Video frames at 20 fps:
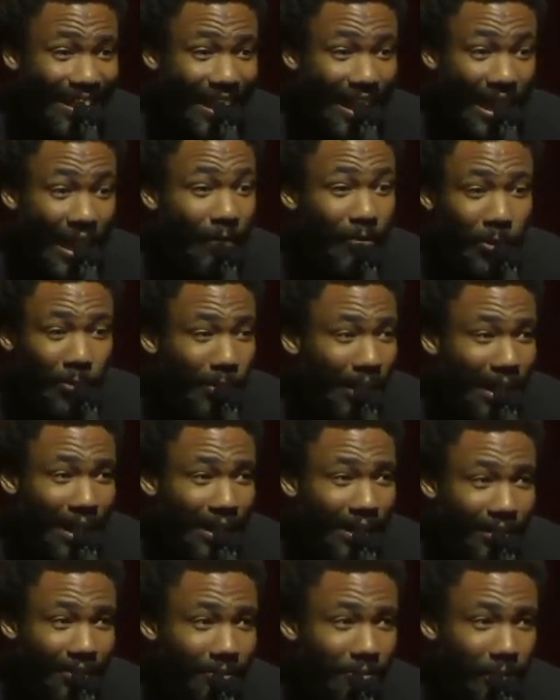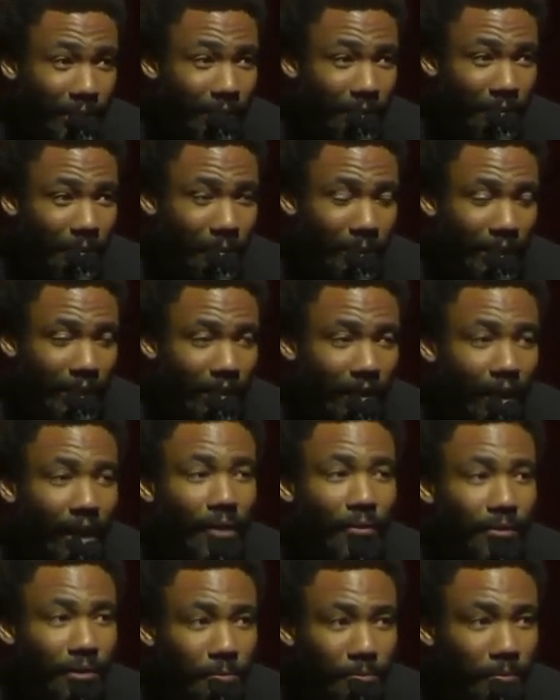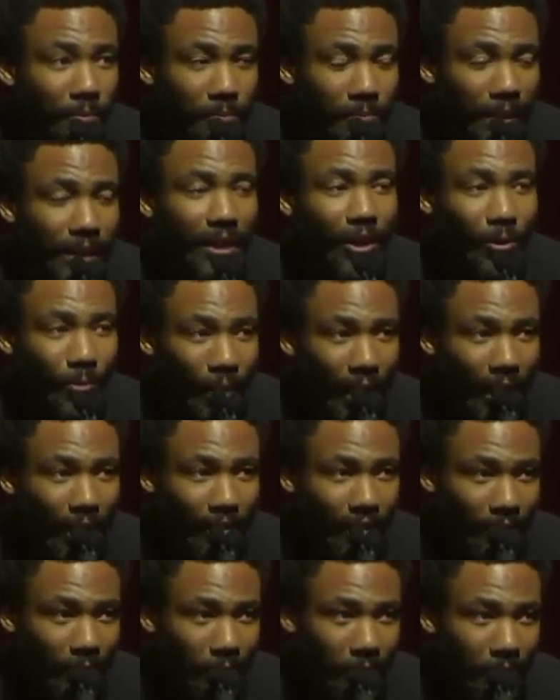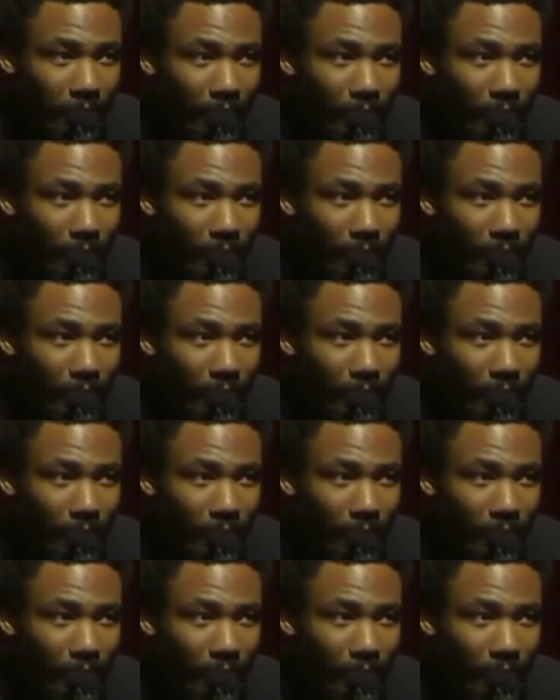And everybody, we we loved being around him.